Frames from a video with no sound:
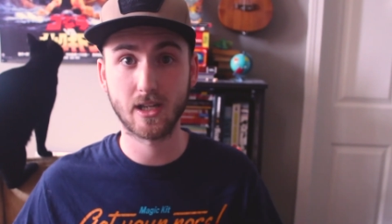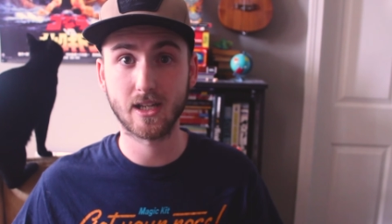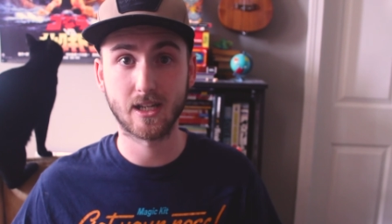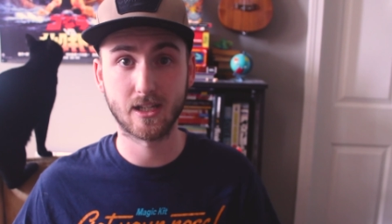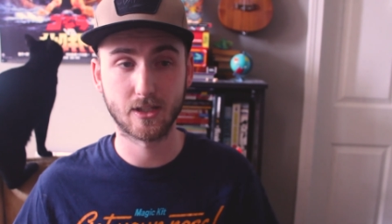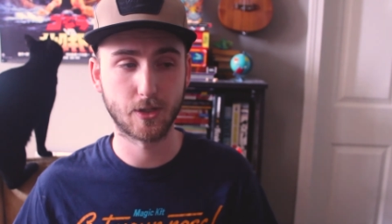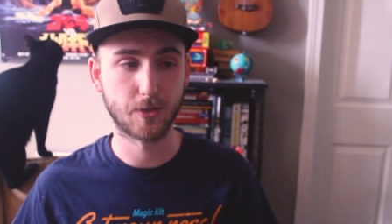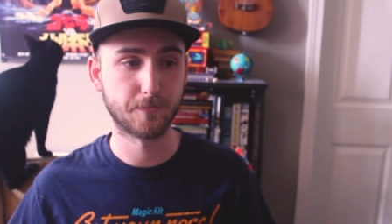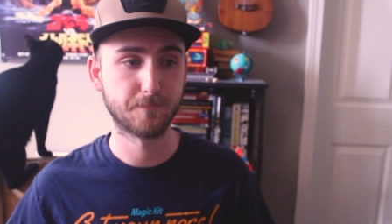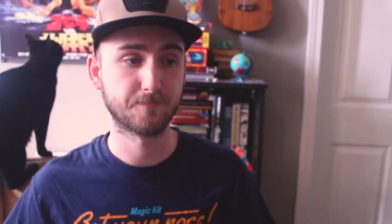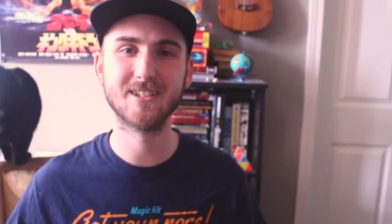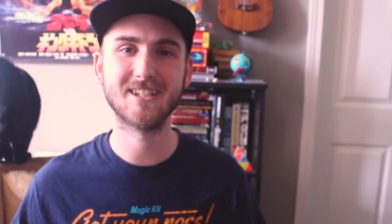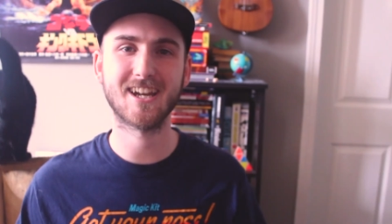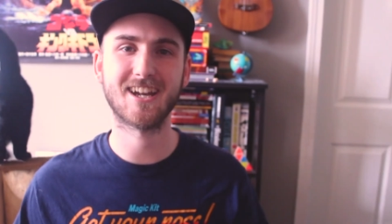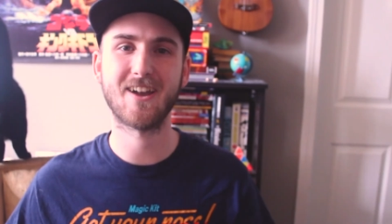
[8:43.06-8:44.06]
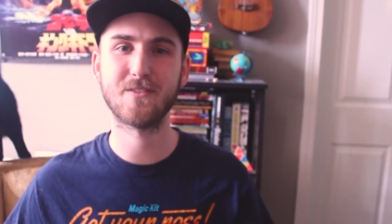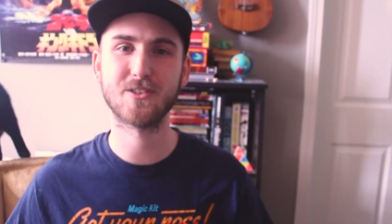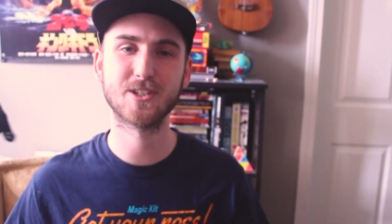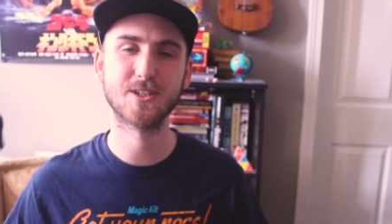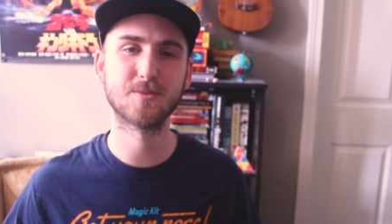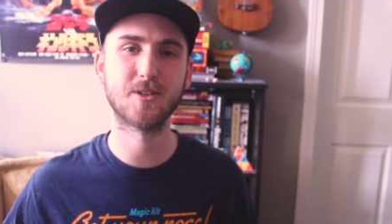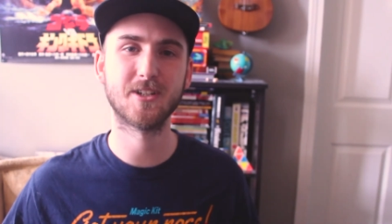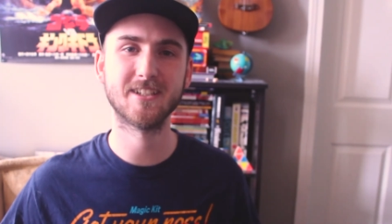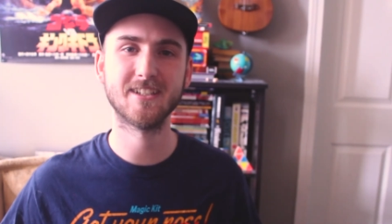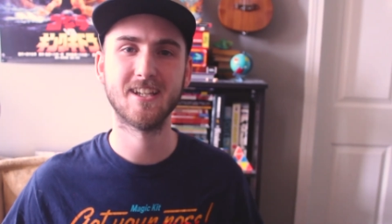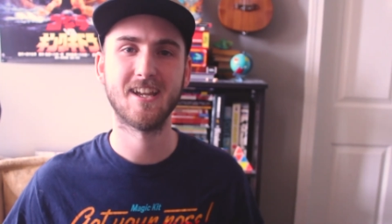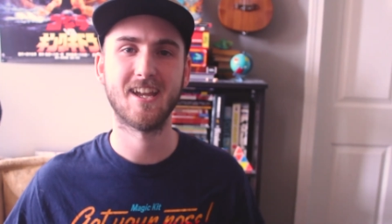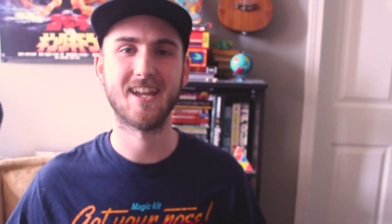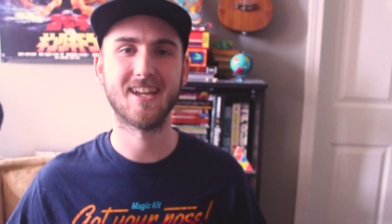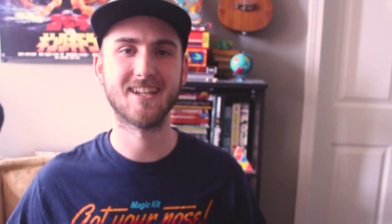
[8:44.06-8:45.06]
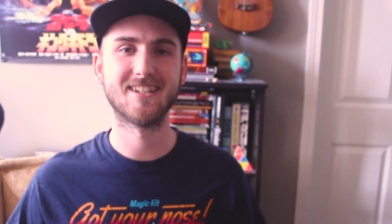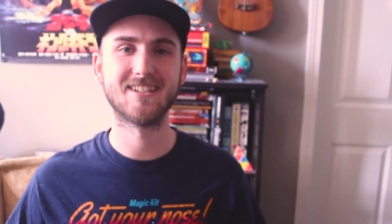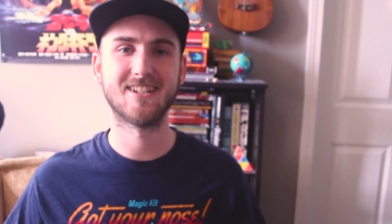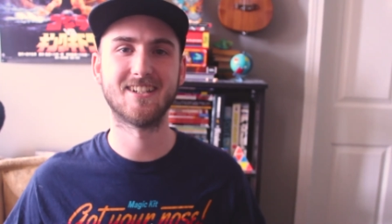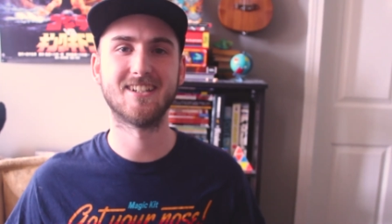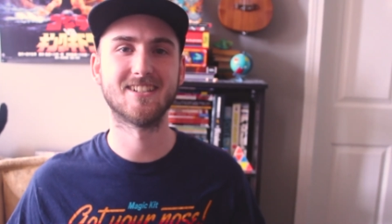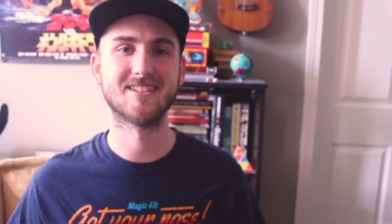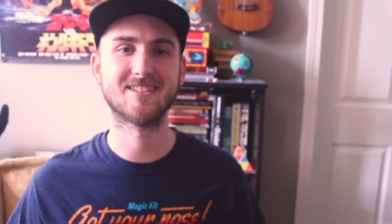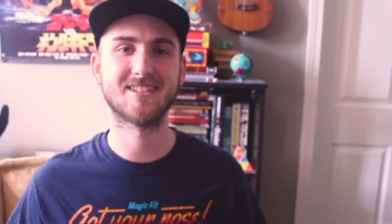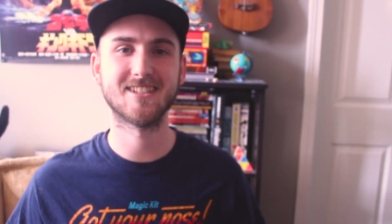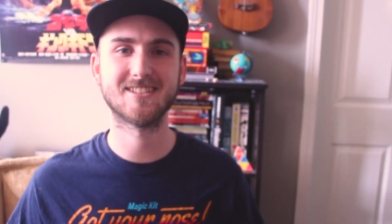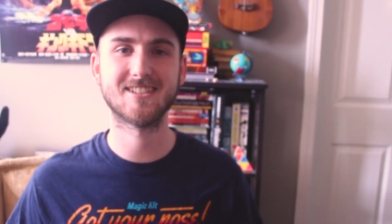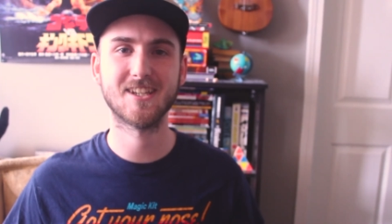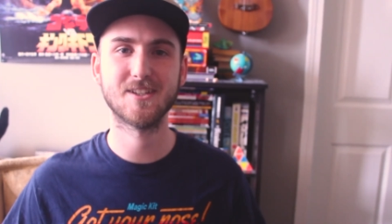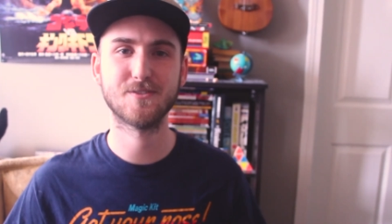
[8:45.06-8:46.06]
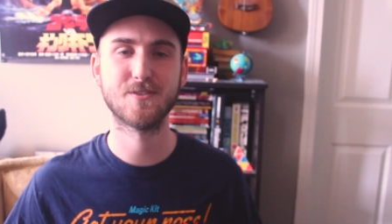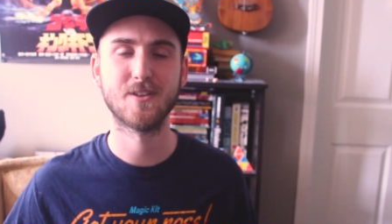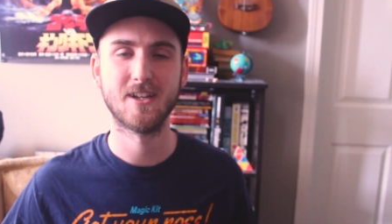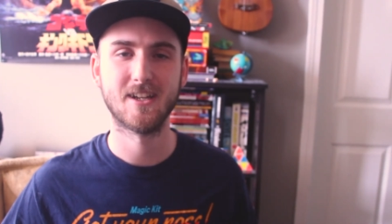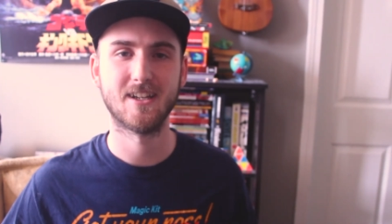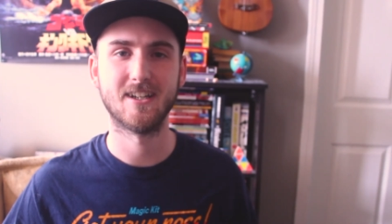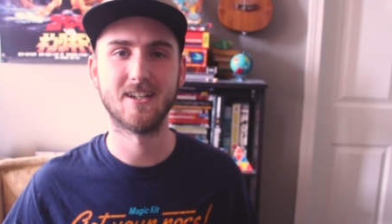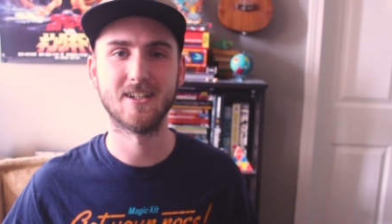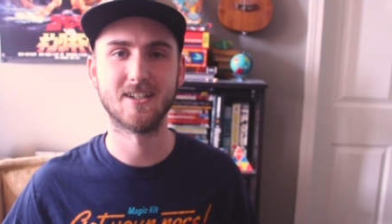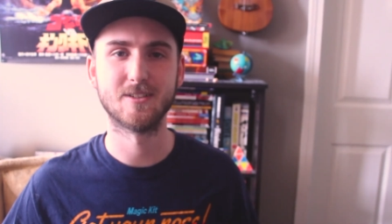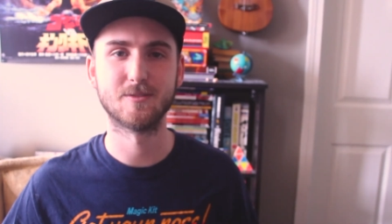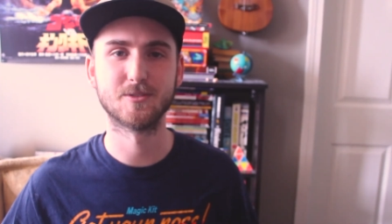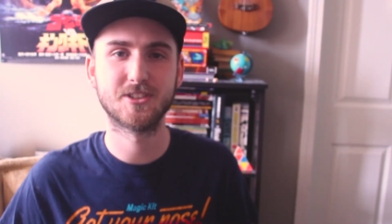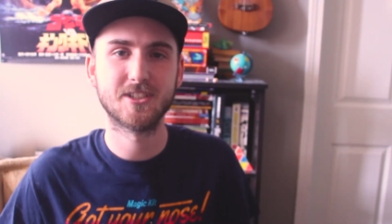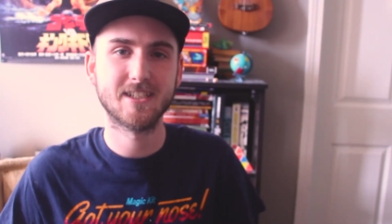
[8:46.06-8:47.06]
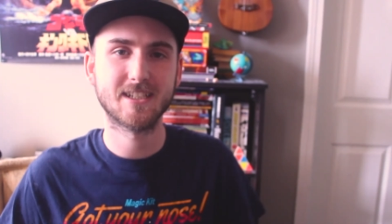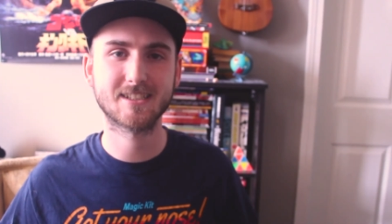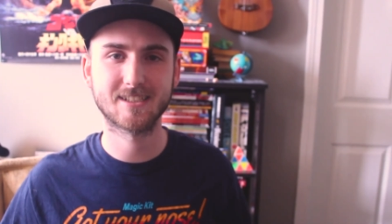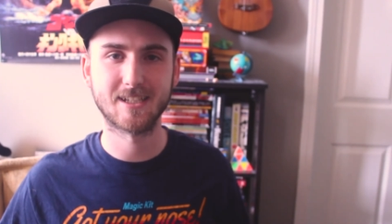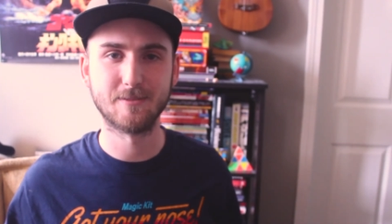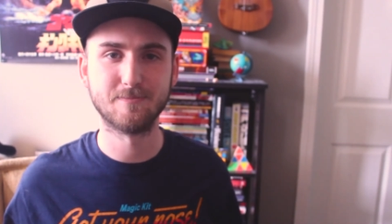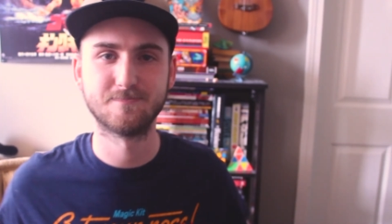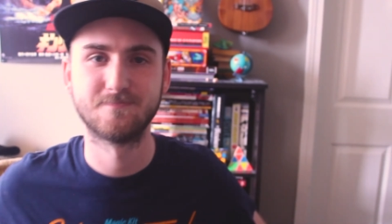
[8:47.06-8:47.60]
I gotta go. But yeah, have a good one and stay safe. We'll see you next time.